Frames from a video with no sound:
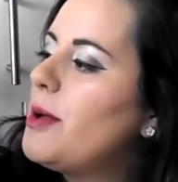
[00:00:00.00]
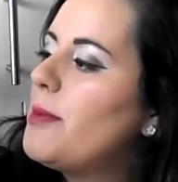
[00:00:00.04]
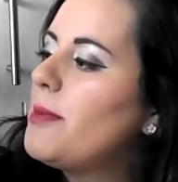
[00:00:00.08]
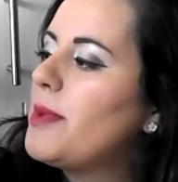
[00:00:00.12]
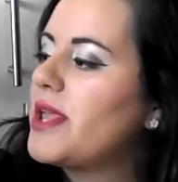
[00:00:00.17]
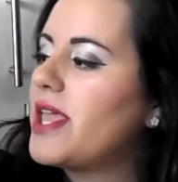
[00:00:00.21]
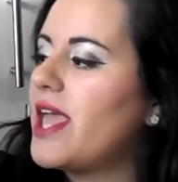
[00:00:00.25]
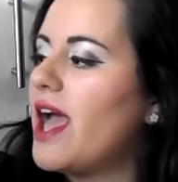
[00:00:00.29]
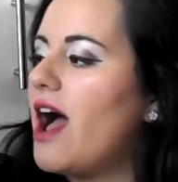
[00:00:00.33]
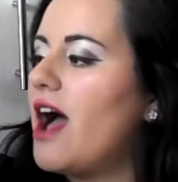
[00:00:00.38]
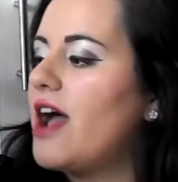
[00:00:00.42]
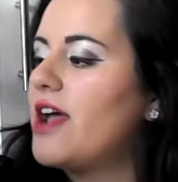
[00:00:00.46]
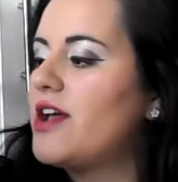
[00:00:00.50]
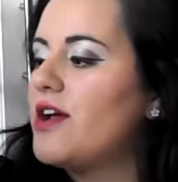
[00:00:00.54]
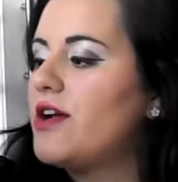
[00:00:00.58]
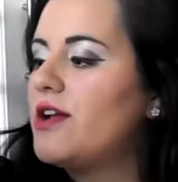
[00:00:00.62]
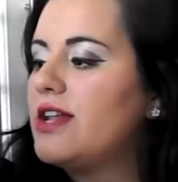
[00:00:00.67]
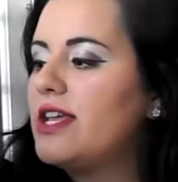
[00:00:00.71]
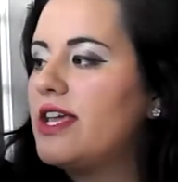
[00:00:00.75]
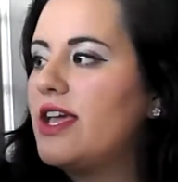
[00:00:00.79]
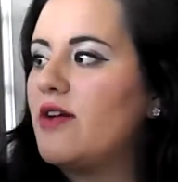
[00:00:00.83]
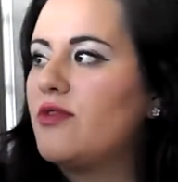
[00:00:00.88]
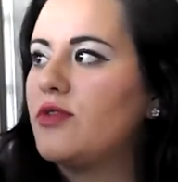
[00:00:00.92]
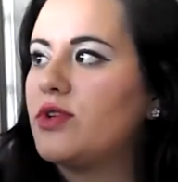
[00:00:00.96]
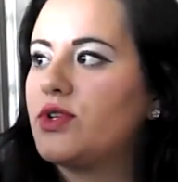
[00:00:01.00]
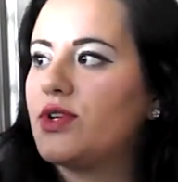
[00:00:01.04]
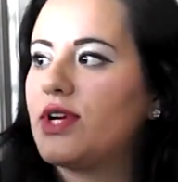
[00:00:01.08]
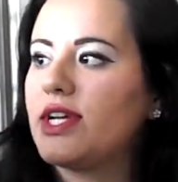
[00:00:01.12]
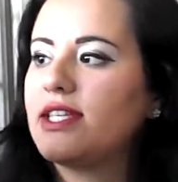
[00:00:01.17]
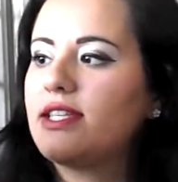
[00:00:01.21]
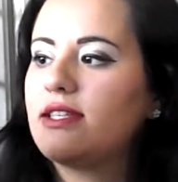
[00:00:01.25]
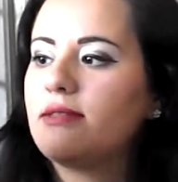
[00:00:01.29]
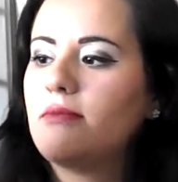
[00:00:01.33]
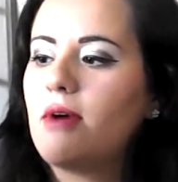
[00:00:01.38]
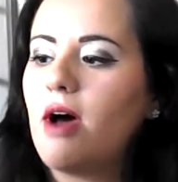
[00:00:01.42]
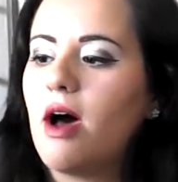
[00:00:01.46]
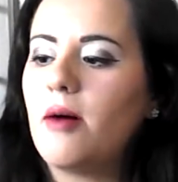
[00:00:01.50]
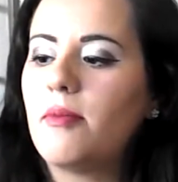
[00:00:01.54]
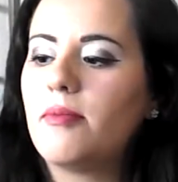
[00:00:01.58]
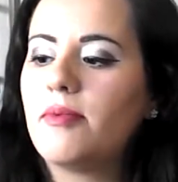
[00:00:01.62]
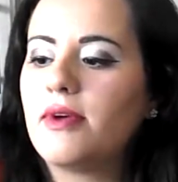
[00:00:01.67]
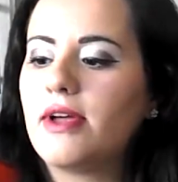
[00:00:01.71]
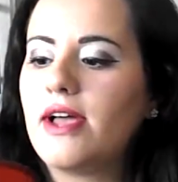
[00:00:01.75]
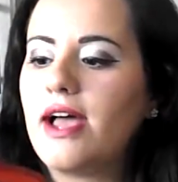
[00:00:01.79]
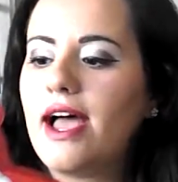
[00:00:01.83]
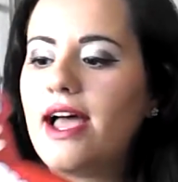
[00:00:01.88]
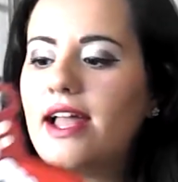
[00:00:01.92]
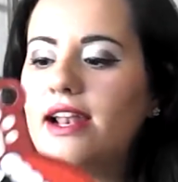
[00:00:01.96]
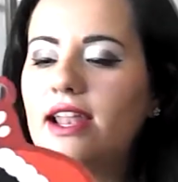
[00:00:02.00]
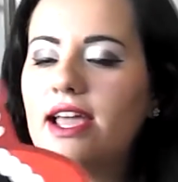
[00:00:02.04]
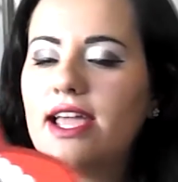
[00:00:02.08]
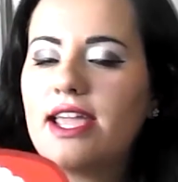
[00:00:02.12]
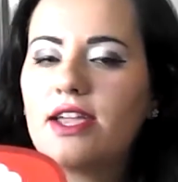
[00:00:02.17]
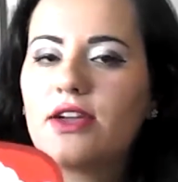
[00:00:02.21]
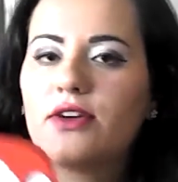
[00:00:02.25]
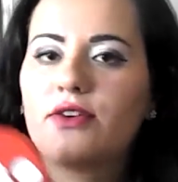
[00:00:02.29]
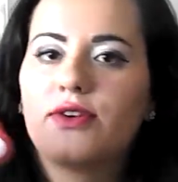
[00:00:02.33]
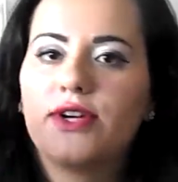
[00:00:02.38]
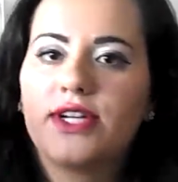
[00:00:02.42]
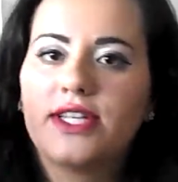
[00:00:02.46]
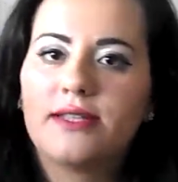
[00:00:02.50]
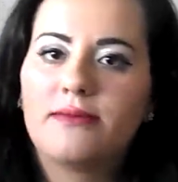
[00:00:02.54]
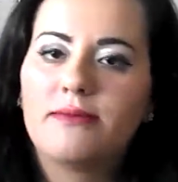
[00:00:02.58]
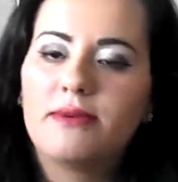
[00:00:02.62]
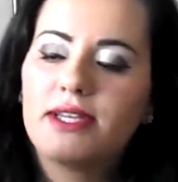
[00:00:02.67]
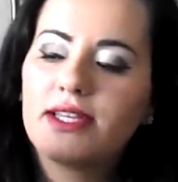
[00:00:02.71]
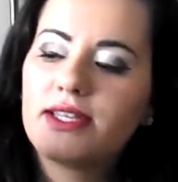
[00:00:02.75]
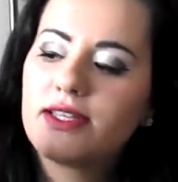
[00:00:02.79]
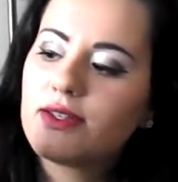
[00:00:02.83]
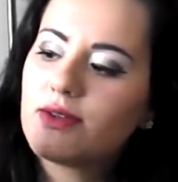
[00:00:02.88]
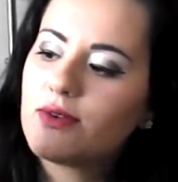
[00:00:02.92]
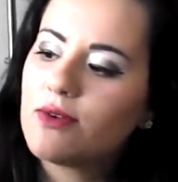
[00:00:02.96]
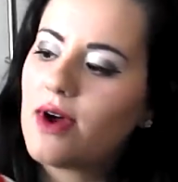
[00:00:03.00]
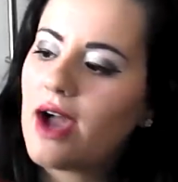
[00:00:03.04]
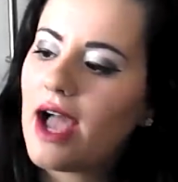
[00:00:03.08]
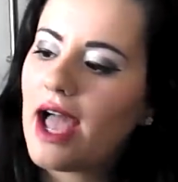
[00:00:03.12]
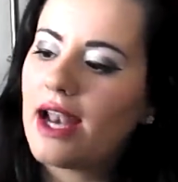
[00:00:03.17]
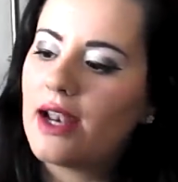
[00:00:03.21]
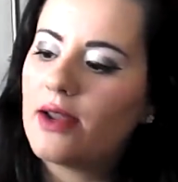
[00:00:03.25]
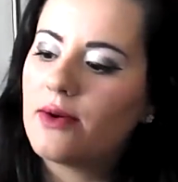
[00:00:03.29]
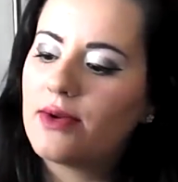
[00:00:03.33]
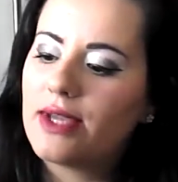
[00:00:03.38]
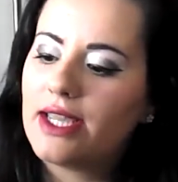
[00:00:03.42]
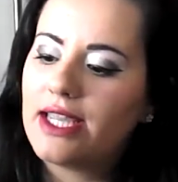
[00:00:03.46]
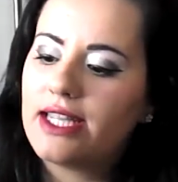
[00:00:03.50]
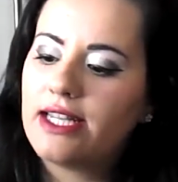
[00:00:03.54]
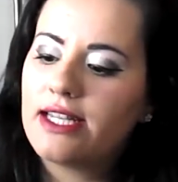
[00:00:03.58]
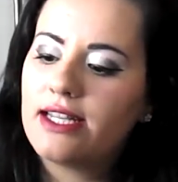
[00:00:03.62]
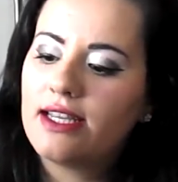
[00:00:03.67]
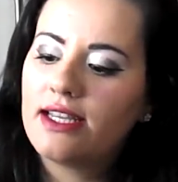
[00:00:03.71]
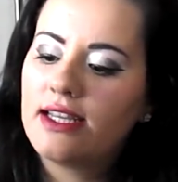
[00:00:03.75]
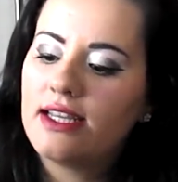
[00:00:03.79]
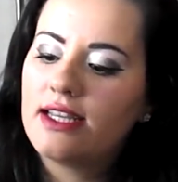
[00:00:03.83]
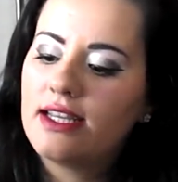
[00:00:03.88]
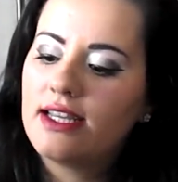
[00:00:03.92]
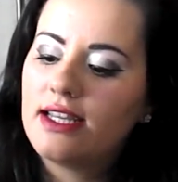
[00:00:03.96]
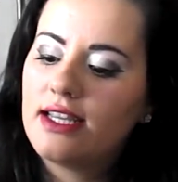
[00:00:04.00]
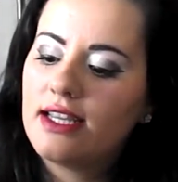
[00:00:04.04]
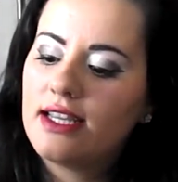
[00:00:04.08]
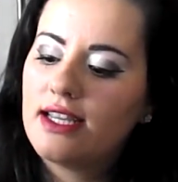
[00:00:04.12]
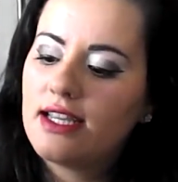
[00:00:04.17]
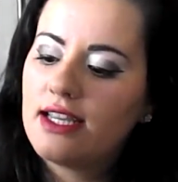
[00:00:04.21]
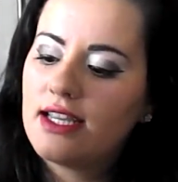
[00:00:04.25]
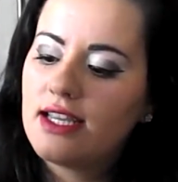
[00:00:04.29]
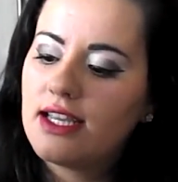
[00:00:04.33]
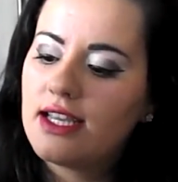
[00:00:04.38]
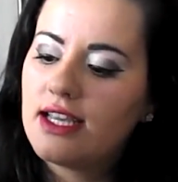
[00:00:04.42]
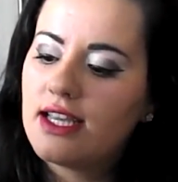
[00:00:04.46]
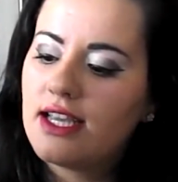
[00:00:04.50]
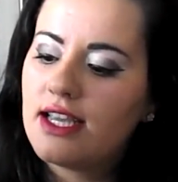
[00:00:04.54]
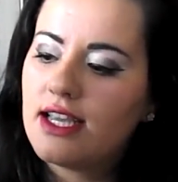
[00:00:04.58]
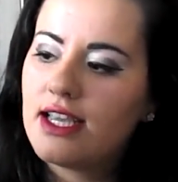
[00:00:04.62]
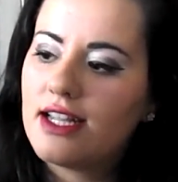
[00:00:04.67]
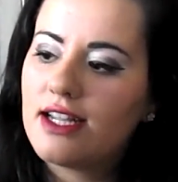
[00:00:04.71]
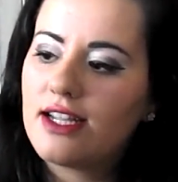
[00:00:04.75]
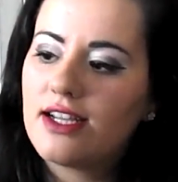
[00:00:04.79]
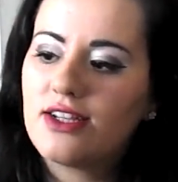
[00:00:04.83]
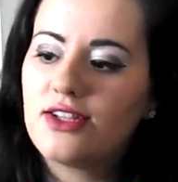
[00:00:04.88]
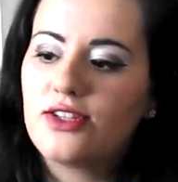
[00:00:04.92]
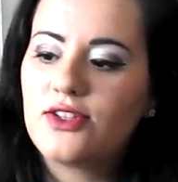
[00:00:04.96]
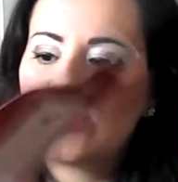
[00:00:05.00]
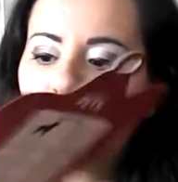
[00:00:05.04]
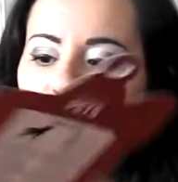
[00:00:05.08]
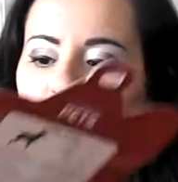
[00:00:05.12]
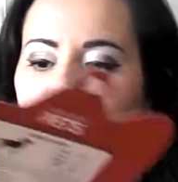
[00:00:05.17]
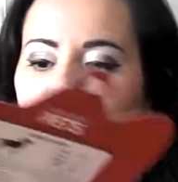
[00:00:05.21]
But yeah, I only ever dress them up at like Christmas or Halloween. And I just